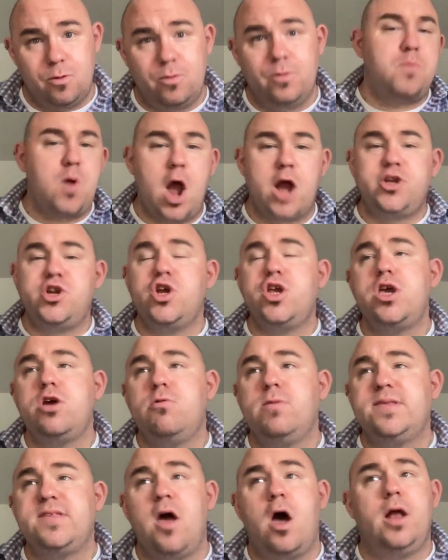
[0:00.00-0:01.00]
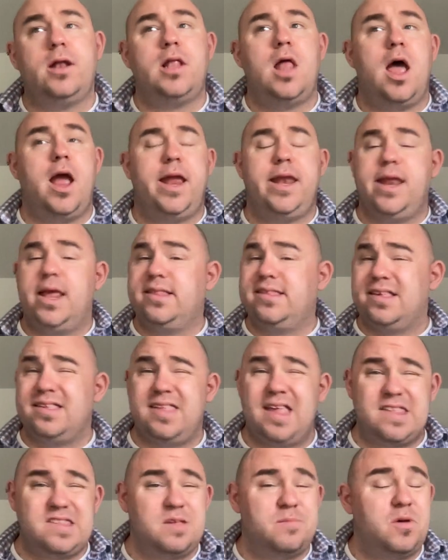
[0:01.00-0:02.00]
Proctor U is online, it's
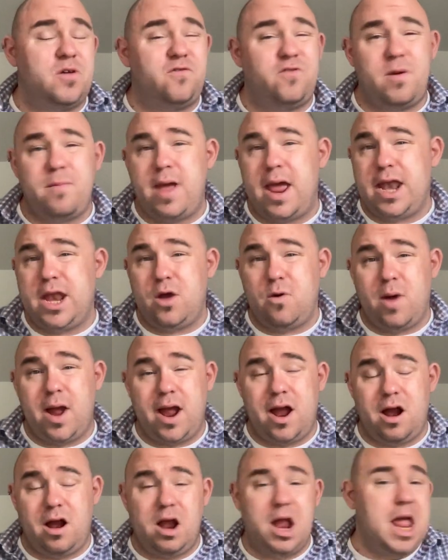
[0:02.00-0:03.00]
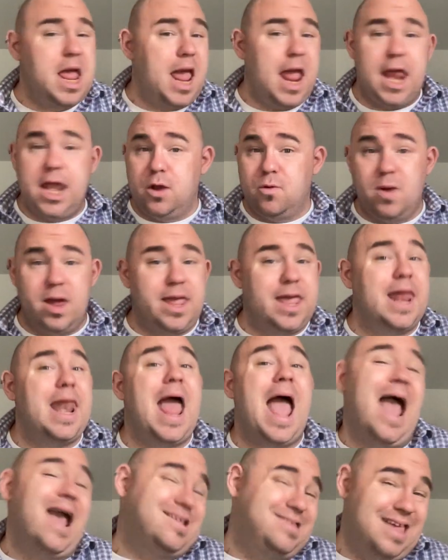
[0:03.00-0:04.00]
accessible from anywhere, anyone can
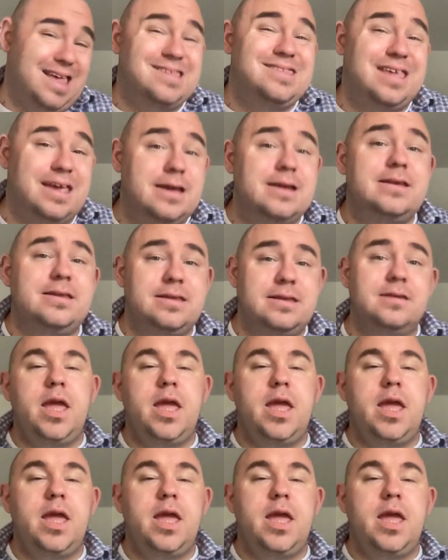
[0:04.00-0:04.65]
access it.